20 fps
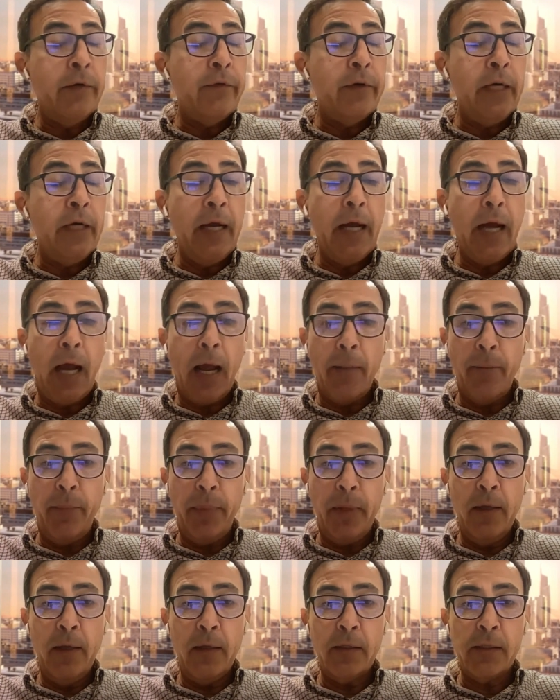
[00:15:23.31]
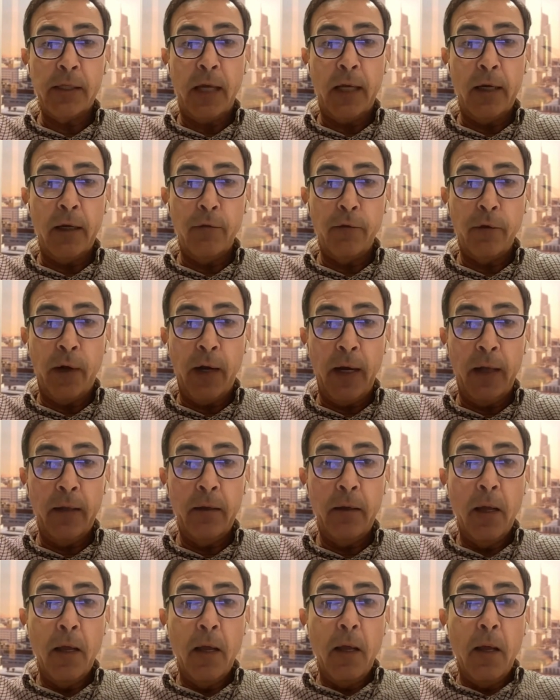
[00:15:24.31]
very happy and satisfied
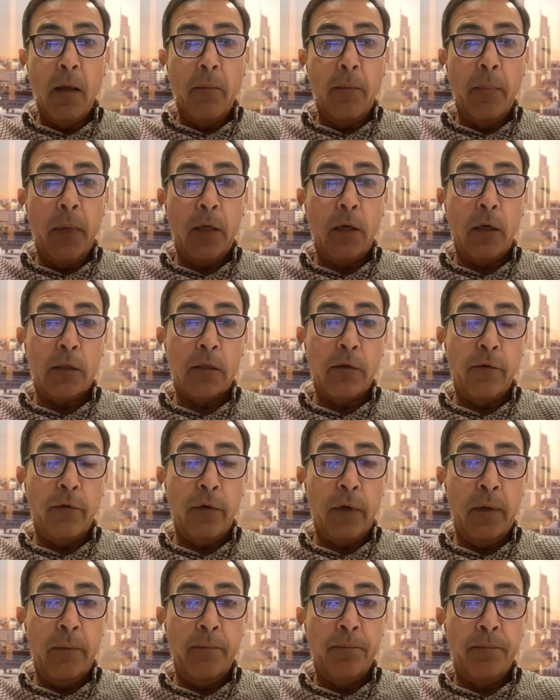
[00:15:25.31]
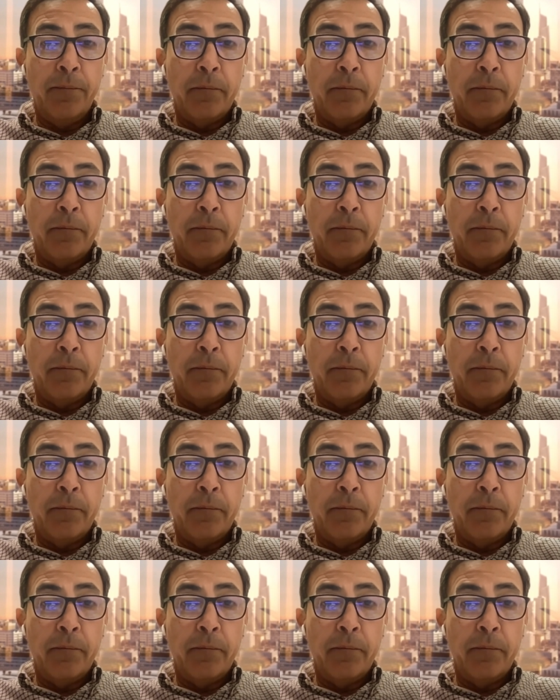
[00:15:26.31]
because of a,